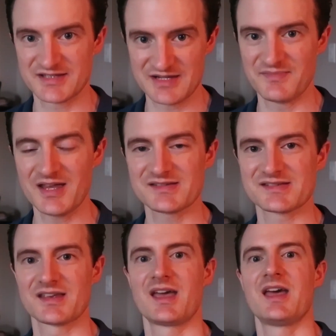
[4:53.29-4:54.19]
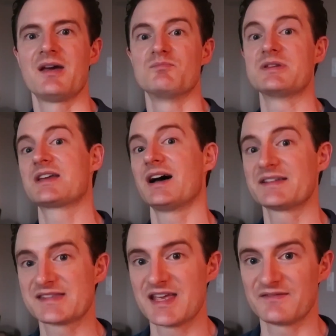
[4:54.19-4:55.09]
teammates
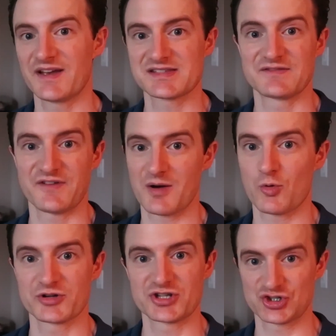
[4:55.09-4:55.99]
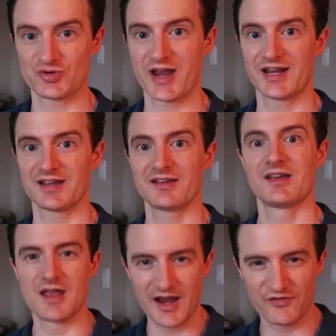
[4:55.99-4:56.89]
because they invested far more into training.
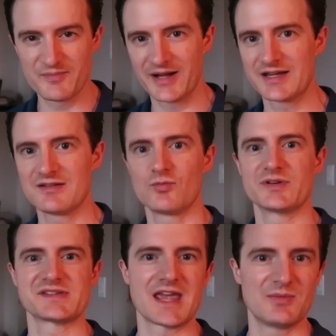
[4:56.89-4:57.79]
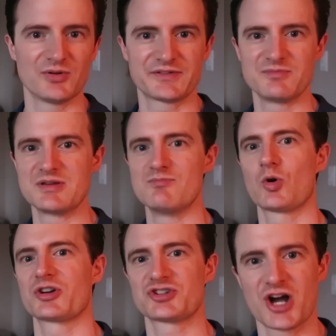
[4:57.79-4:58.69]
Everybody was able to be
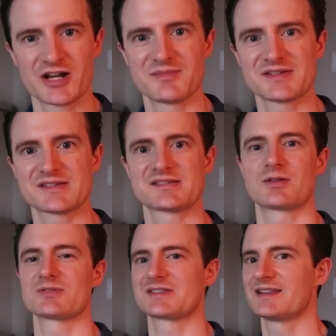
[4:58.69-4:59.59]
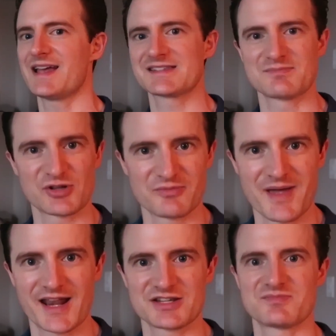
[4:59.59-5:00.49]
more autonomous. There was less middle
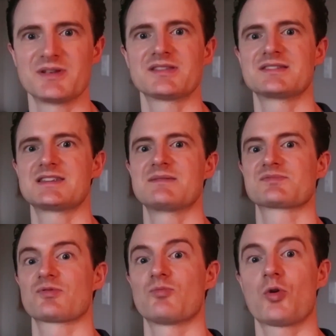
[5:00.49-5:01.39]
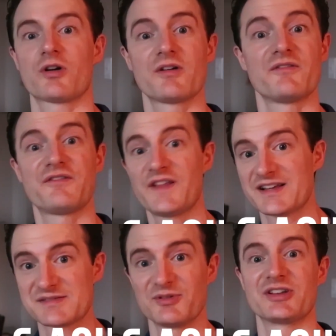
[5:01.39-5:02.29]
management. The teams were more
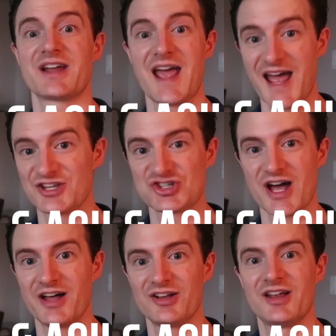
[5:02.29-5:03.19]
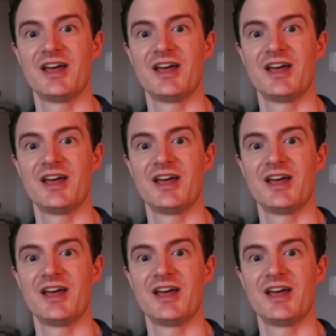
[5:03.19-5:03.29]
flexible and agile.